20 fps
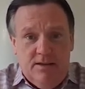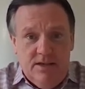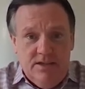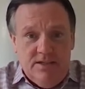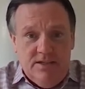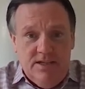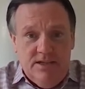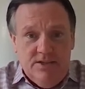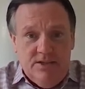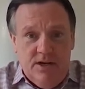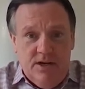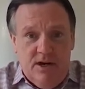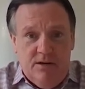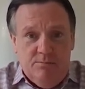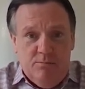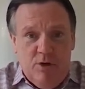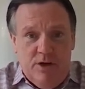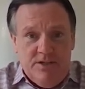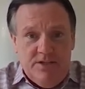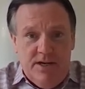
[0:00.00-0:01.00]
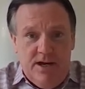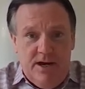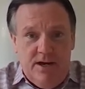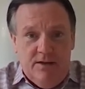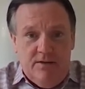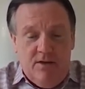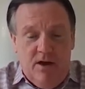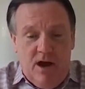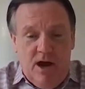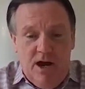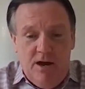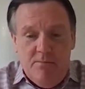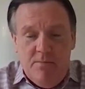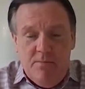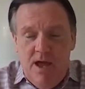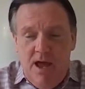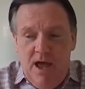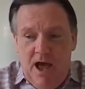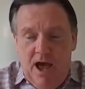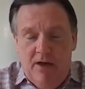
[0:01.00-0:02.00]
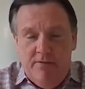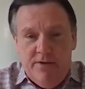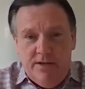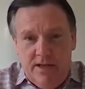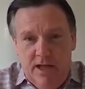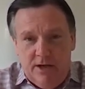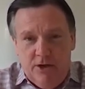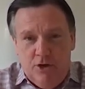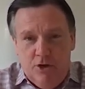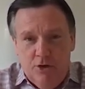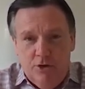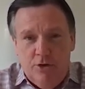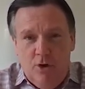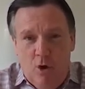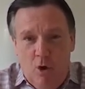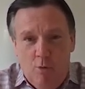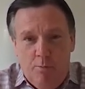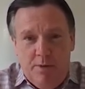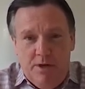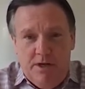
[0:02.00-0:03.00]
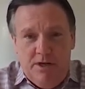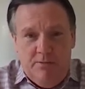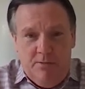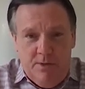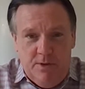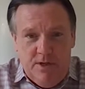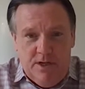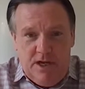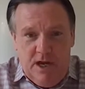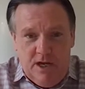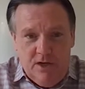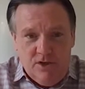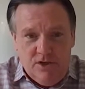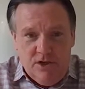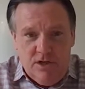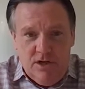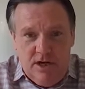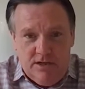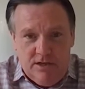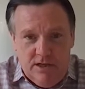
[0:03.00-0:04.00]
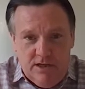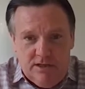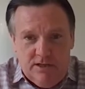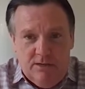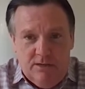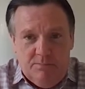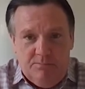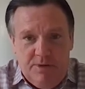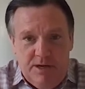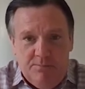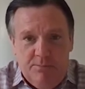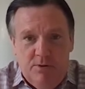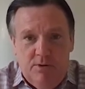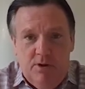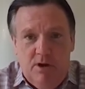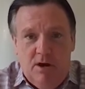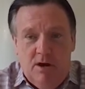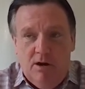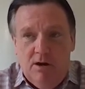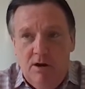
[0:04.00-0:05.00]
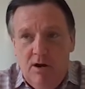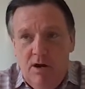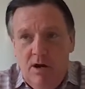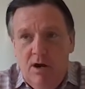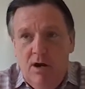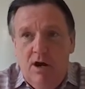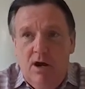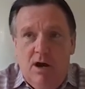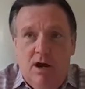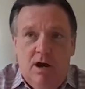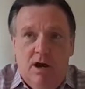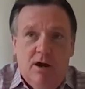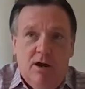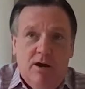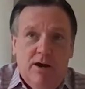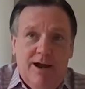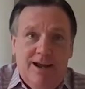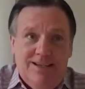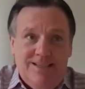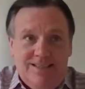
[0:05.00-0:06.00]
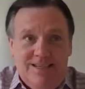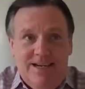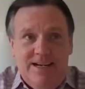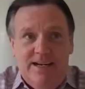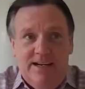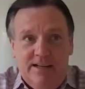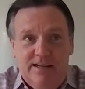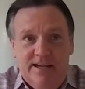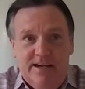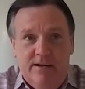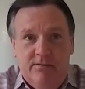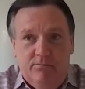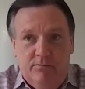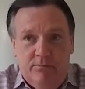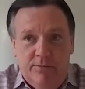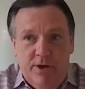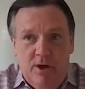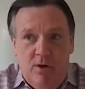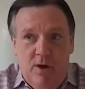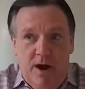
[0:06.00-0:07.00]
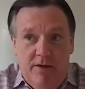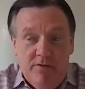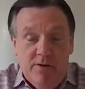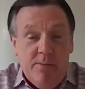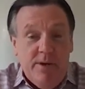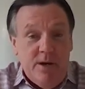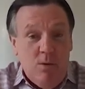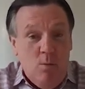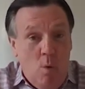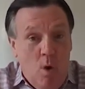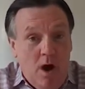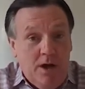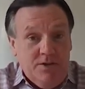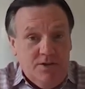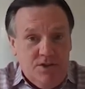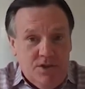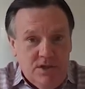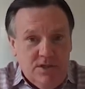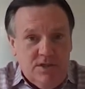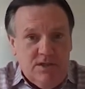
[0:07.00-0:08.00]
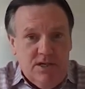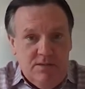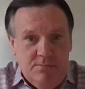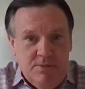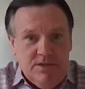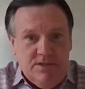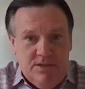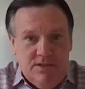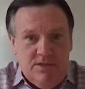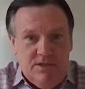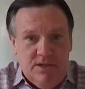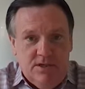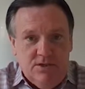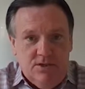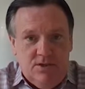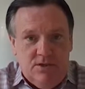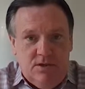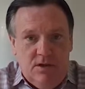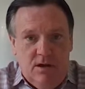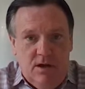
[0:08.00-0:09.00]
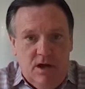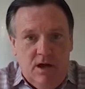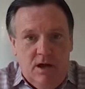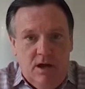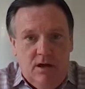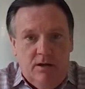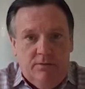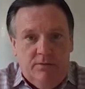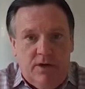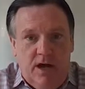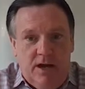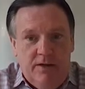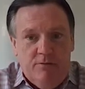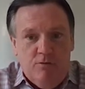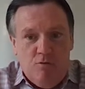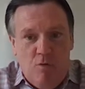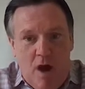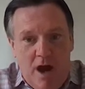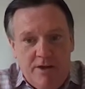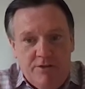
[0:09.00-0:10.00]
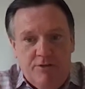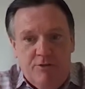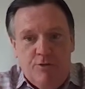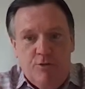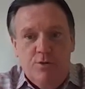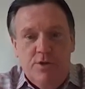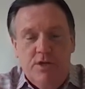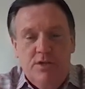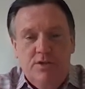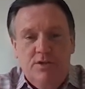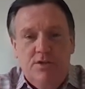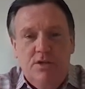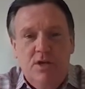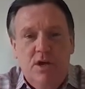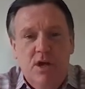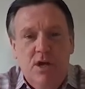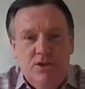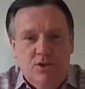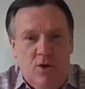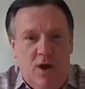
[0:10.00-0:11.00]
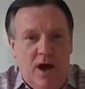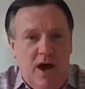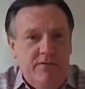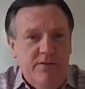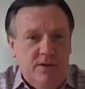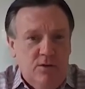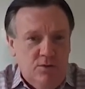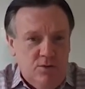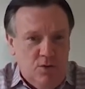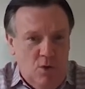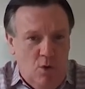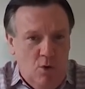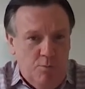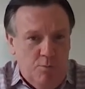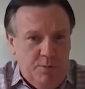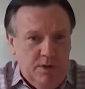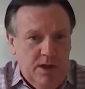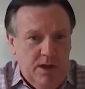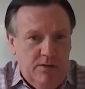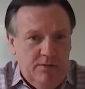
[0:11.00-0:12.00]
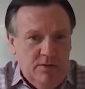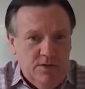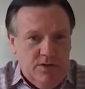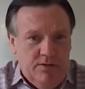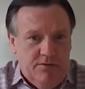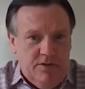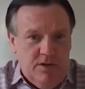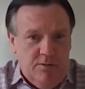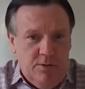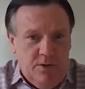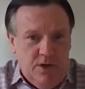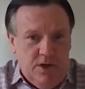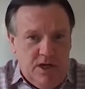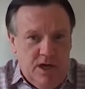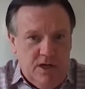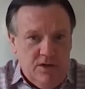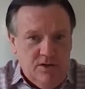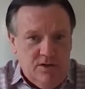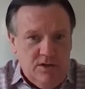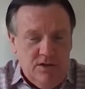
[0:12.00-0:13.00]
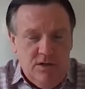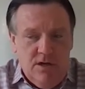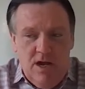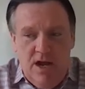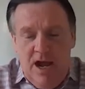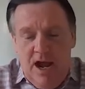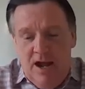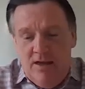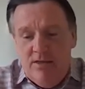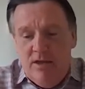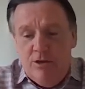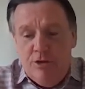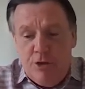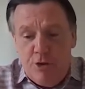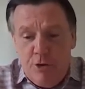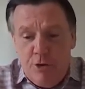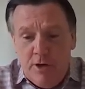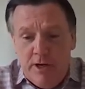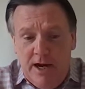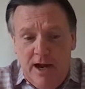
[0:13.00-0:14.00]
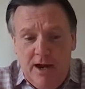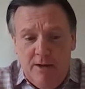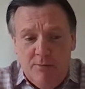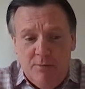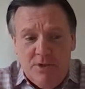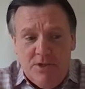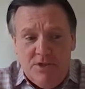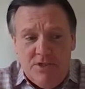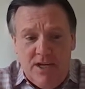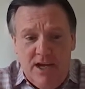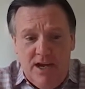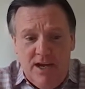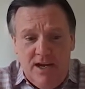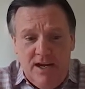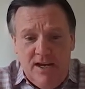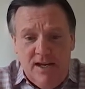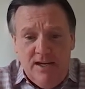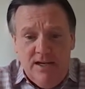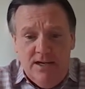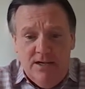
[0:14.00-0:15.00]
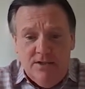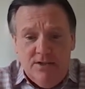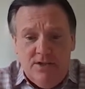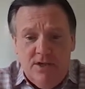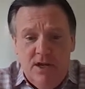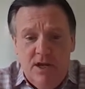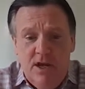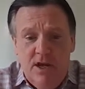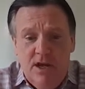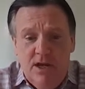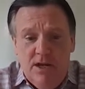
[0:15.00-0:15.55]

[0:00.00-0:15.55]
this is an unprecedented time, having that good open communication, I think that people are exceedingly, everybody wants to see businesses kind of ride through this. So having those open levels of communication. And then thirdly, I would say is,